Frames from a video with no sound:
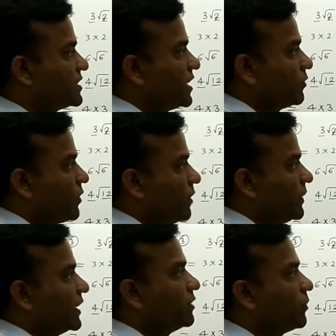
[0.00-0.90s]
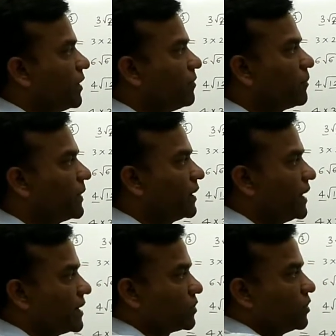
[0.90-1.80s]
is not forming in the form of pair
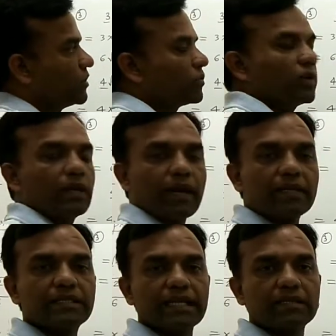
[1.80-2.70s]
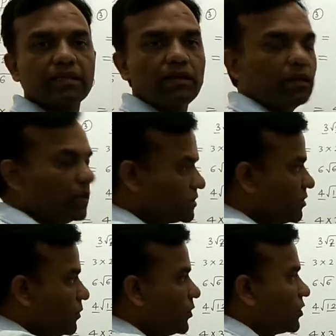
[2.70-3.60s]
like 2 into 3, that is 6. So
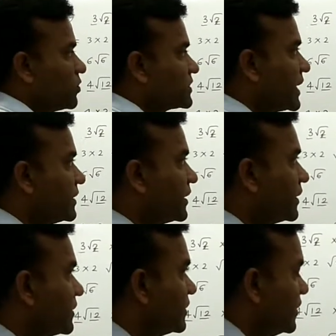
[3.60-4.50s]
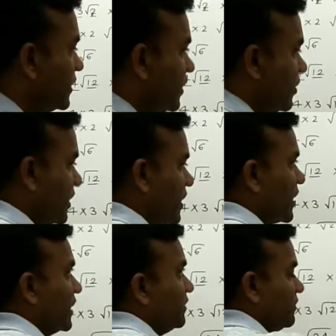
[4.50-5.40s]
you put root sign here. Okay,
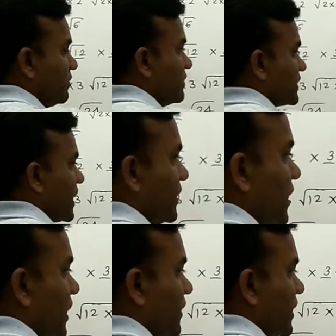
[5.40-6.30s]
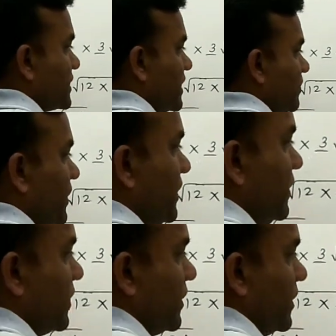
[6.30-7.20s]
again we try another example.
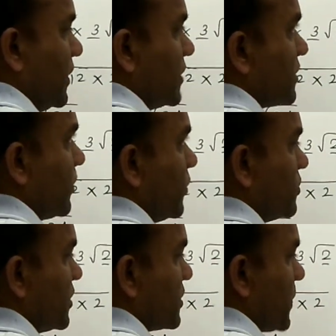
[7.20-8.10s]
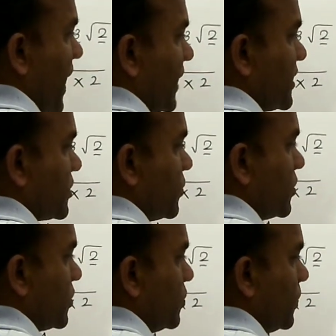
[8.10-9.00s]
Suppose this bracket
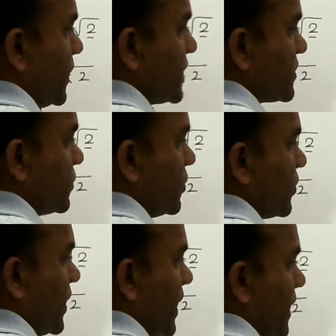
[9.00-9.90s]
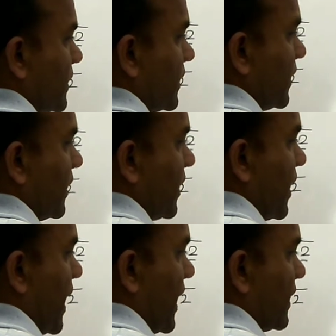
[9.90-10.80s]
root 2 plus root 3
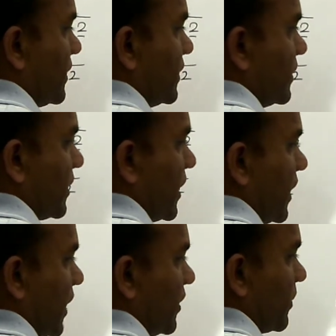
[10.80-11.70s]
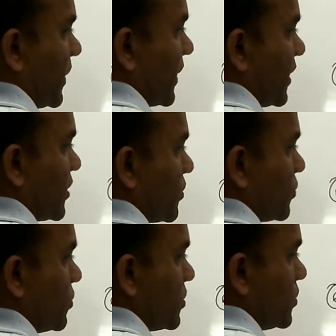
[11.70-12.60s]
and another bracket
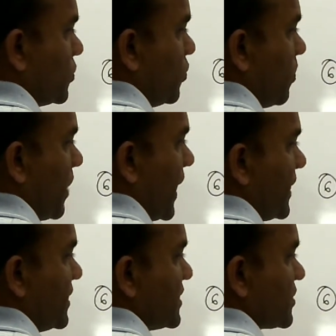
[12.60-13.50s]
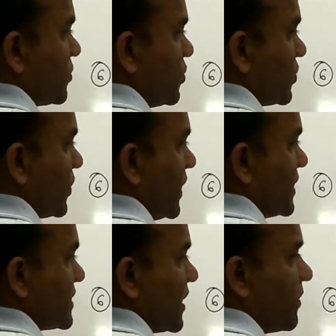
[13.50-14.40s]
root 2 minus root 3
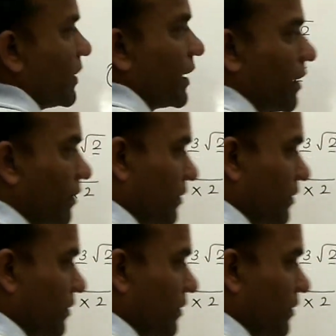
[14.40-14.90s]
is given here.